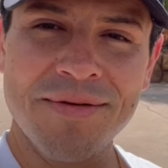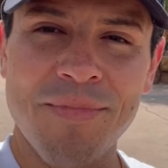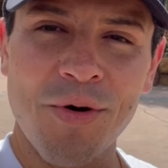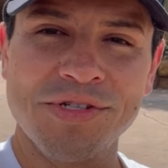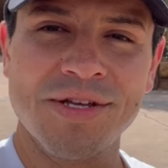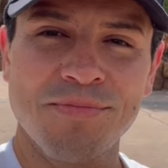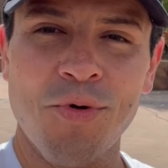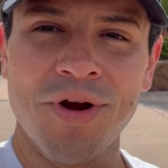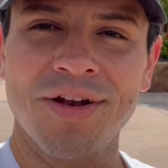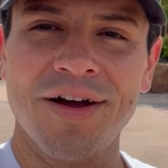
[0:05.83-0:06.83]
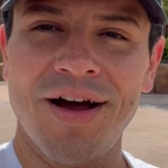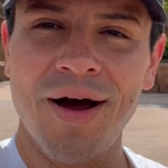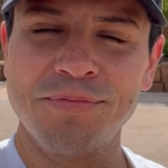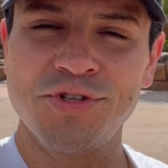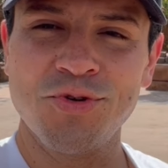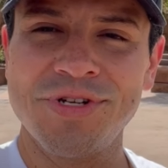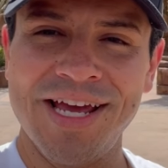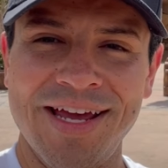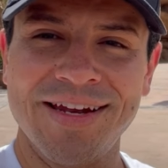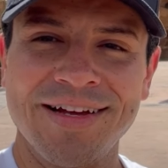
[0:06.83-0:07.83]
most important
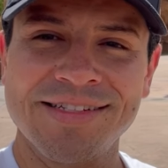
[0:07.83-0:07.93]
up-to-date